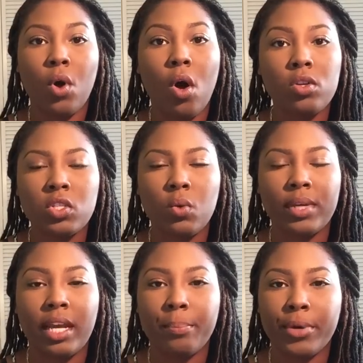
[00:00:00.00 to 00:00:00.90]
Also,
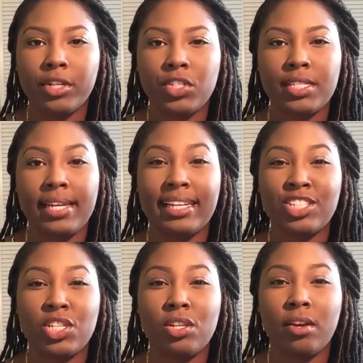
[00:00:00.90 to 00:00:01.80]
when I purchased, I like
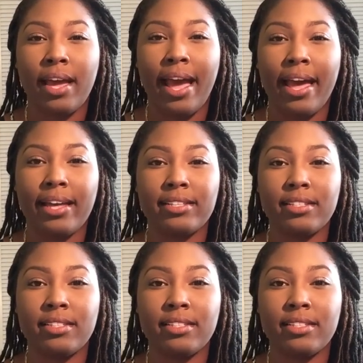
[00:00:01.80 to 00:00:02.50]
to look at